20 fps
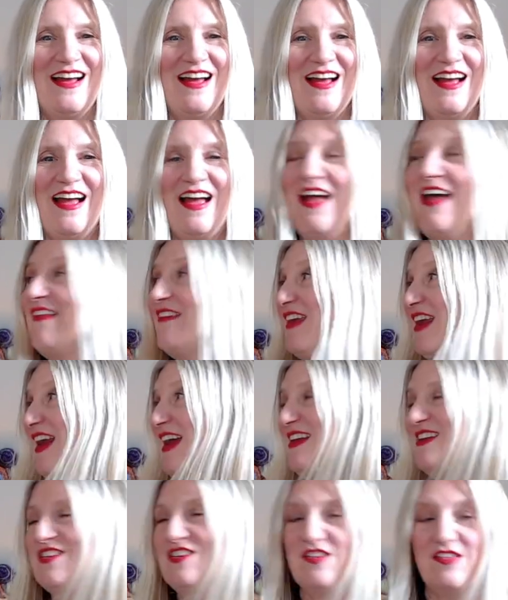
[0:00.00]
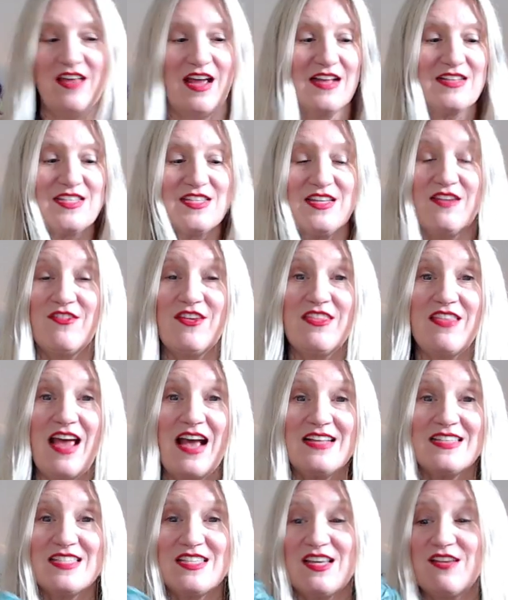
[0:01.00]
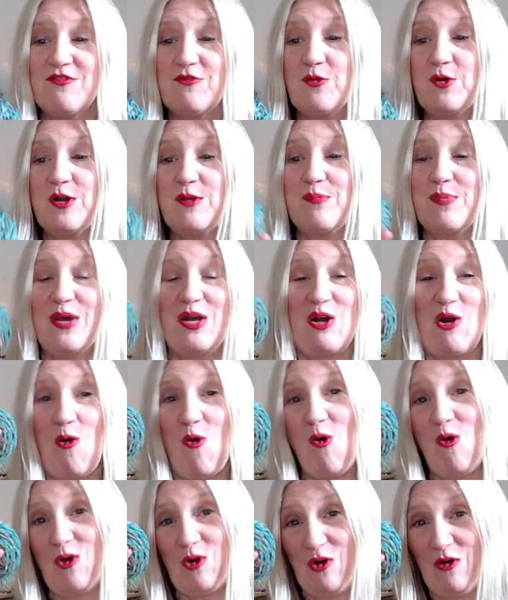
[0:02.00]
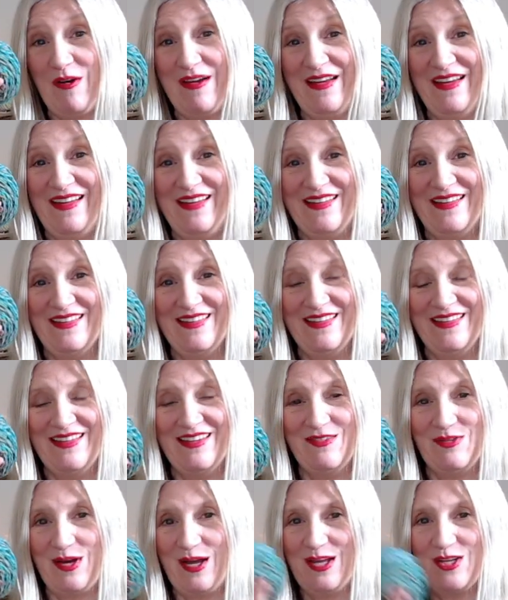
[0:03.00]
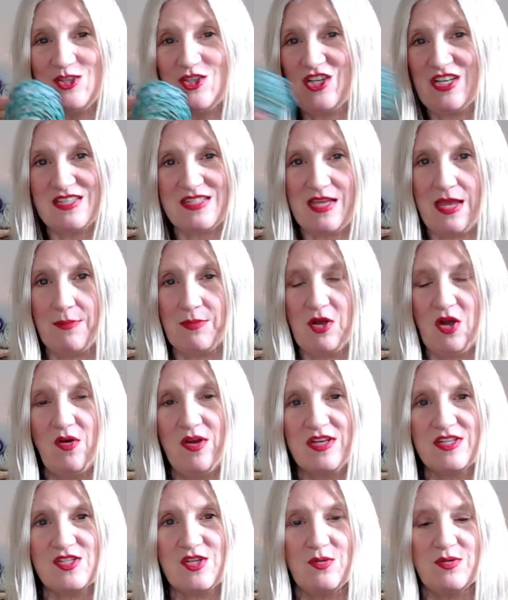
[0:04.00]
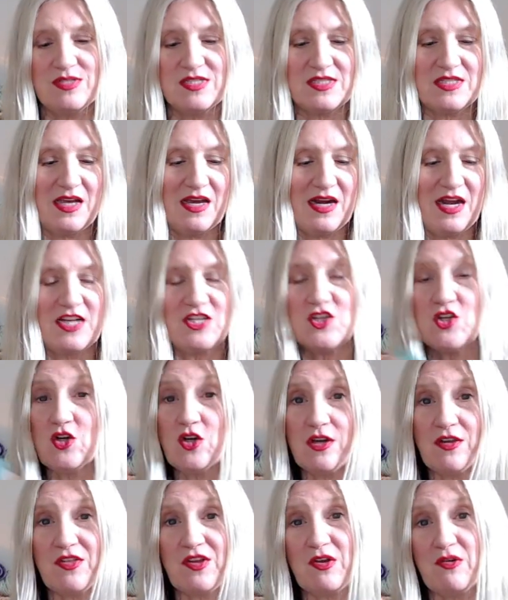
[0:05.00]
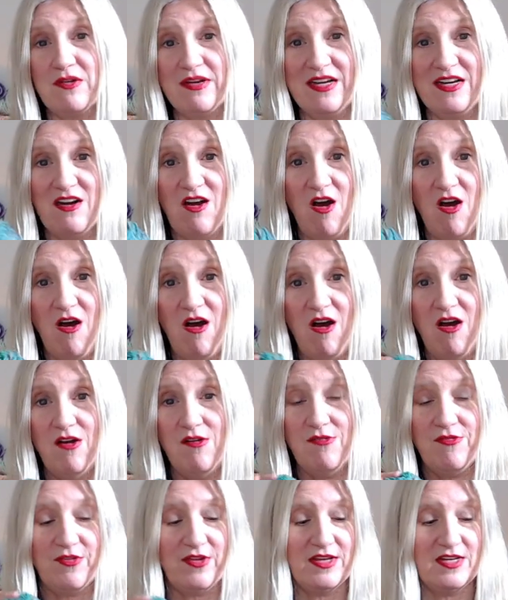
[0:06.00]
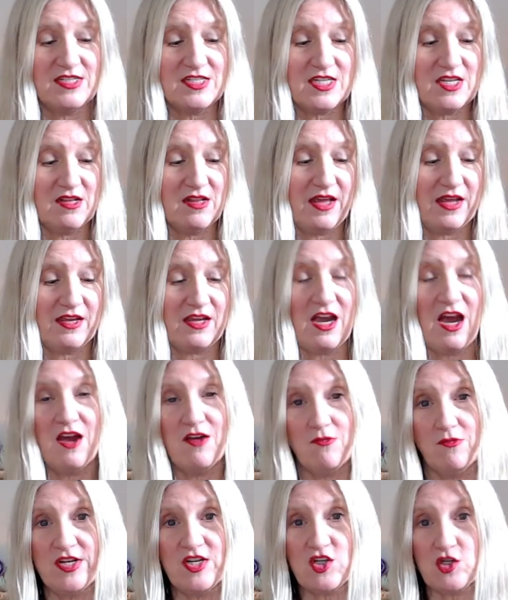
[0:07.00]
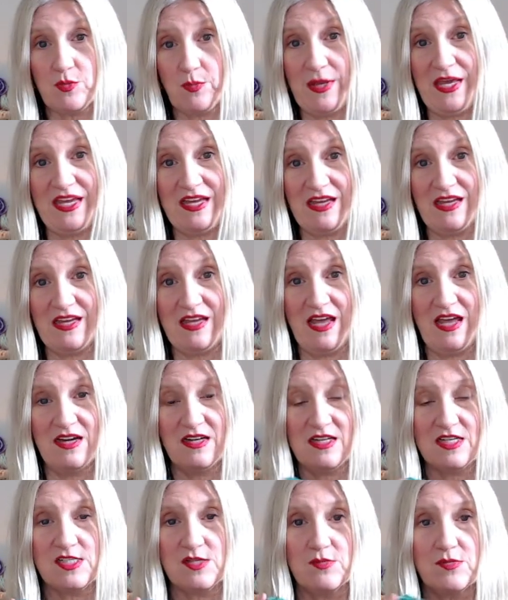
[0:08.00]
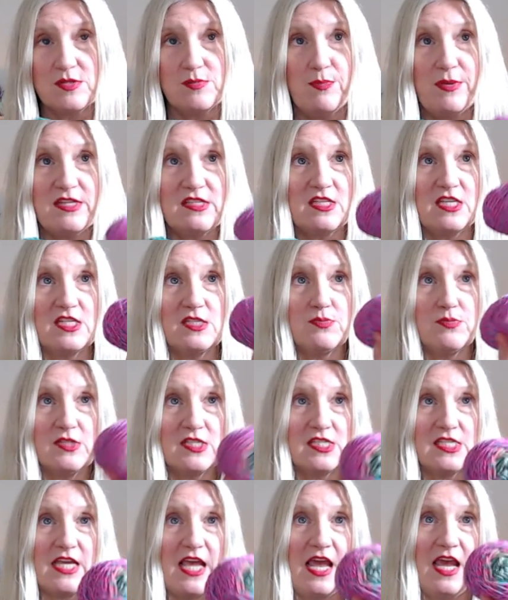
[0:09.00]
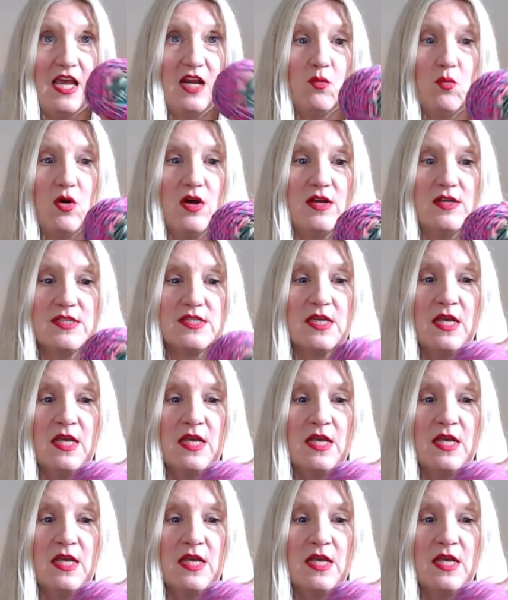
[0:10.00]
And then I had to do that sleeve, and that sleeve would have been all green if I had just kept going. So instead I took the green off until I got reached pink again, because it was, this skein was